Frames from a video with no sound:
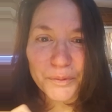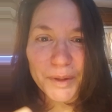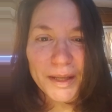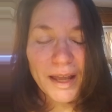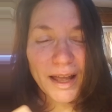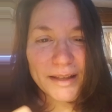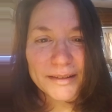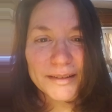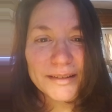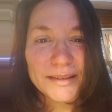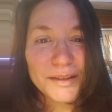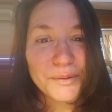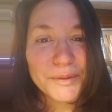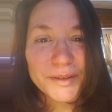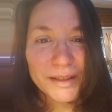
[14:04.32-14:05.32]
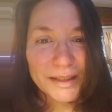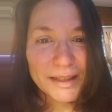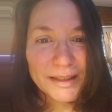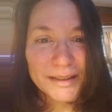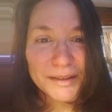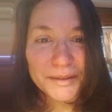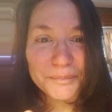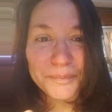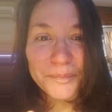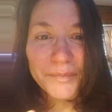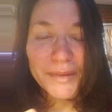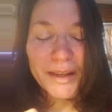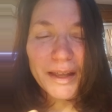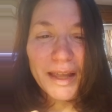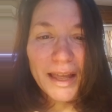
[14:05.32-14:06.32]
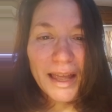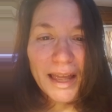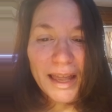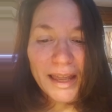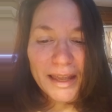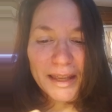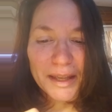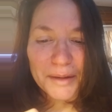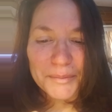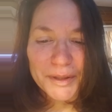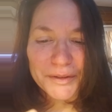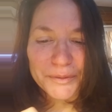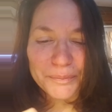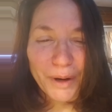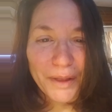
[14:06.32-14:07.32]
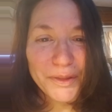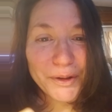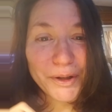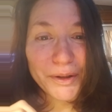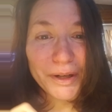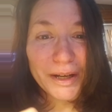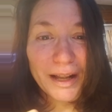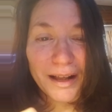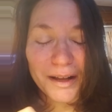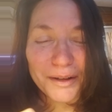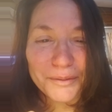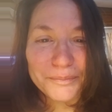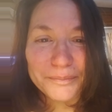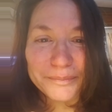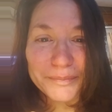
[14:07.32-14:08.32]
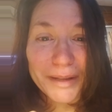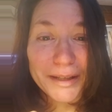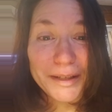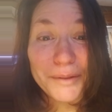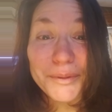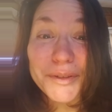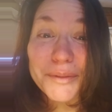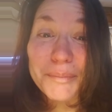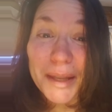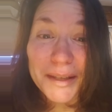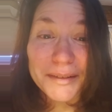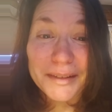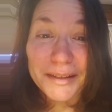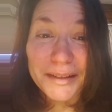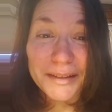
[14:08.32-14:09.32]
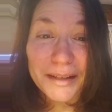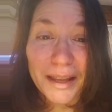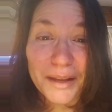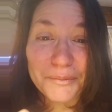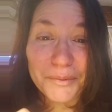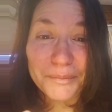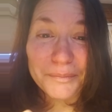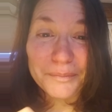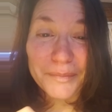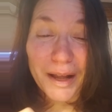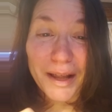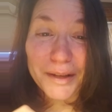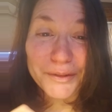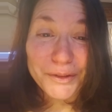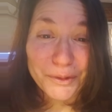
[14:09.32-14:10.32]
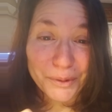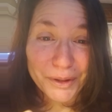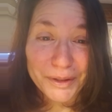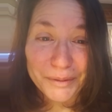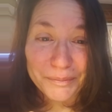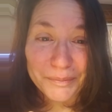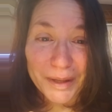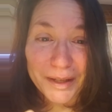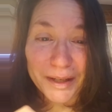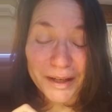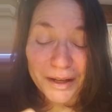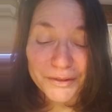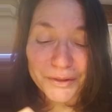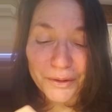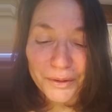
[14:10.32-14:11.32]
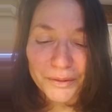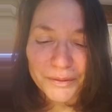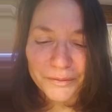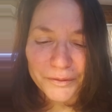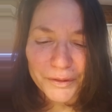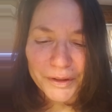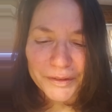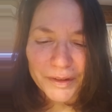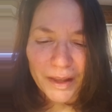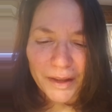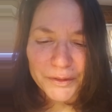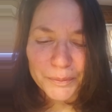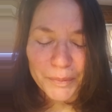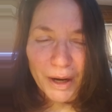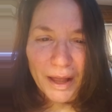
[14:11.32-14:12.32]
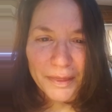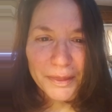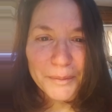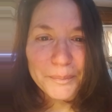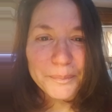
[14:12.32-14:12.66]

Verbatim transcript: who we had since he was a kitten him and his brother um, and he was amazing and i adored him and i got to hold him for his last breath